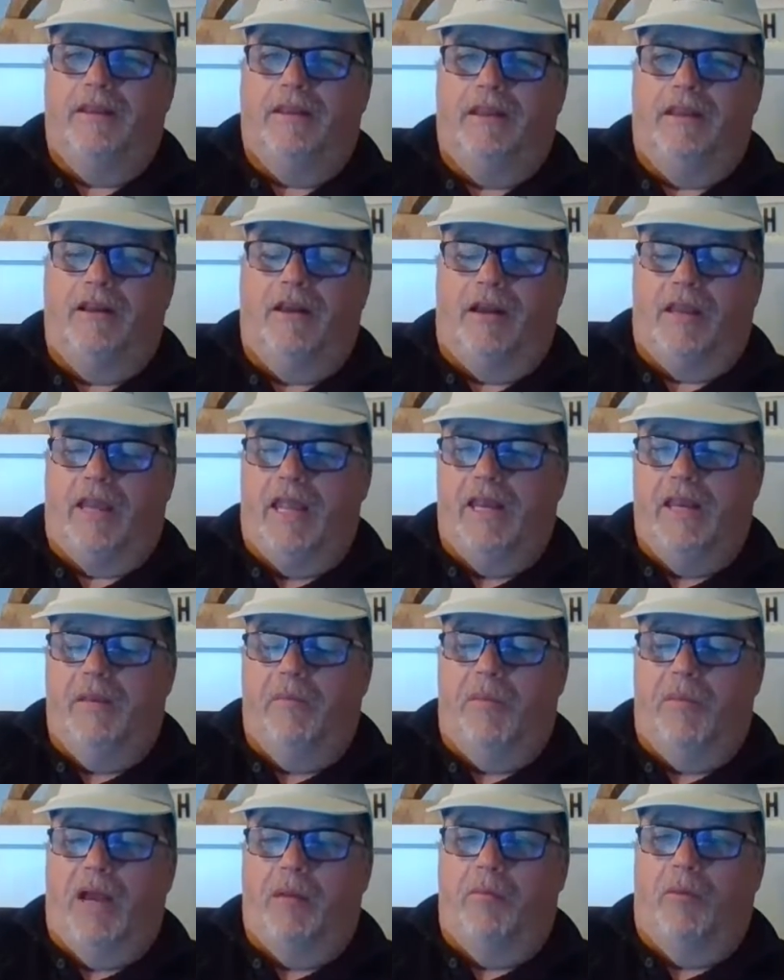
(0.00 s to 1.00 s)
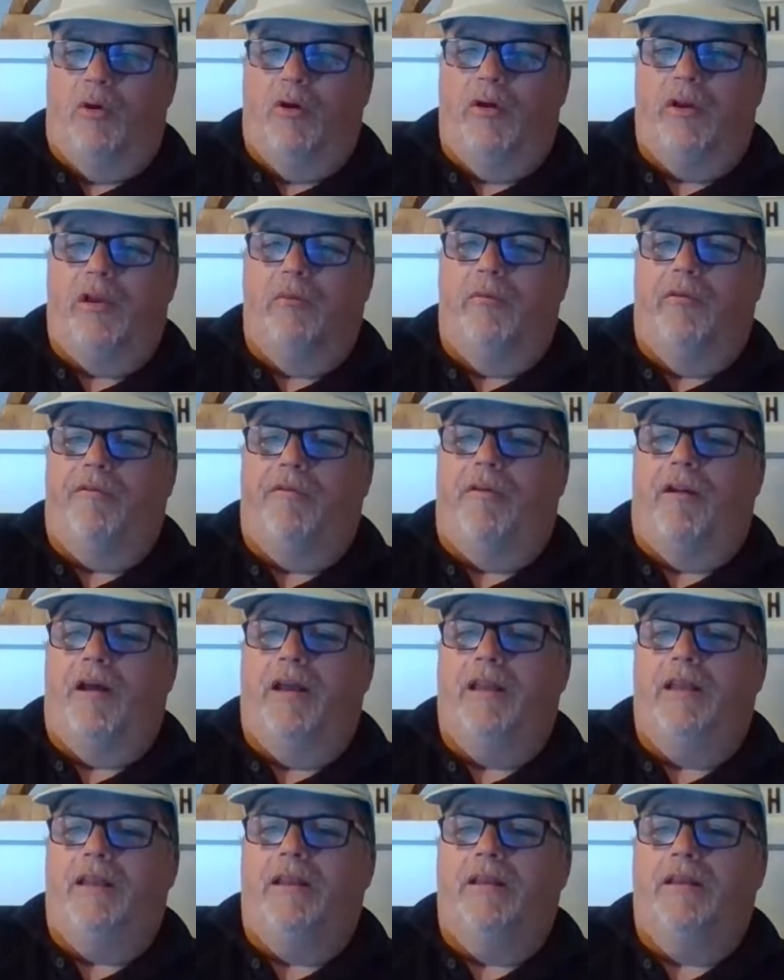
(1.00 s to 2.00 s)
You're not getting it back, Mike, I'm
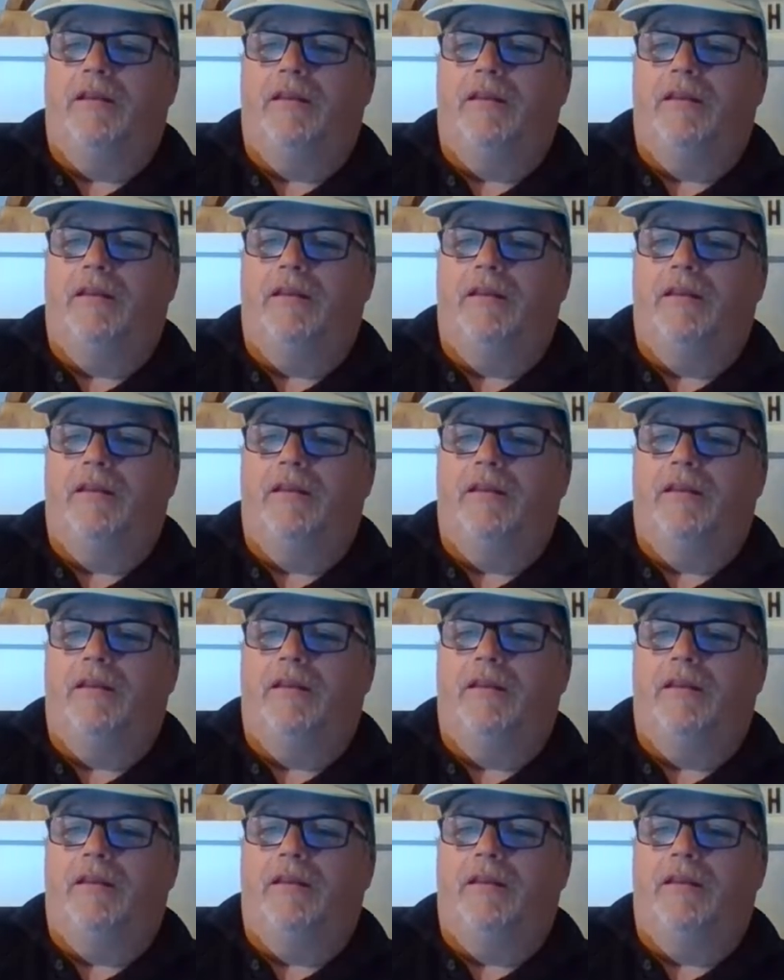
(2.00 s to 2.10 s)
afraid.